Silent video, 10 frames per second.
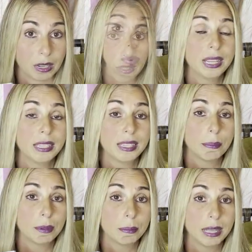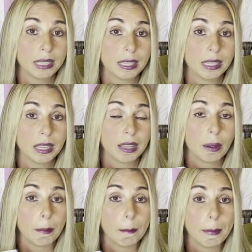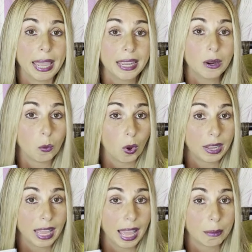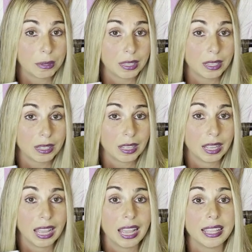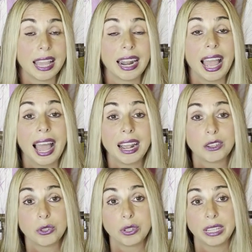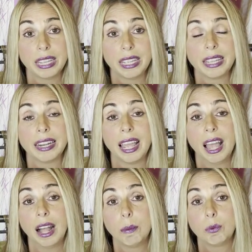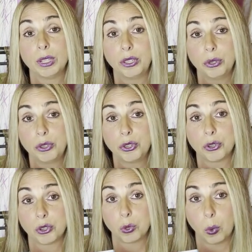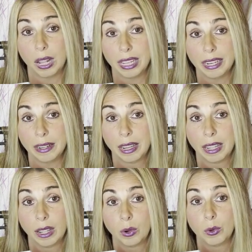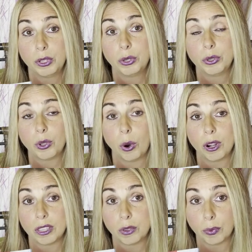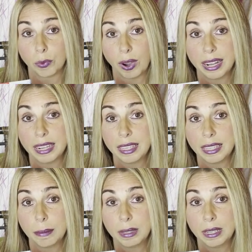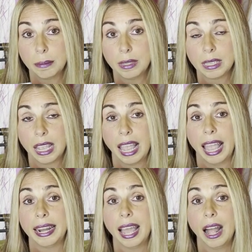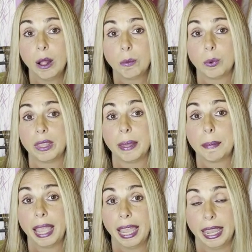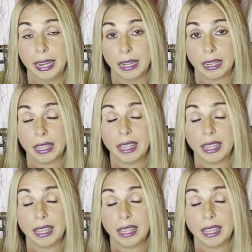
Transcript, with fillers: three supplements made in one capsule that actually can help reduce your swelling, reduce arthritis symptoms, and help with pain.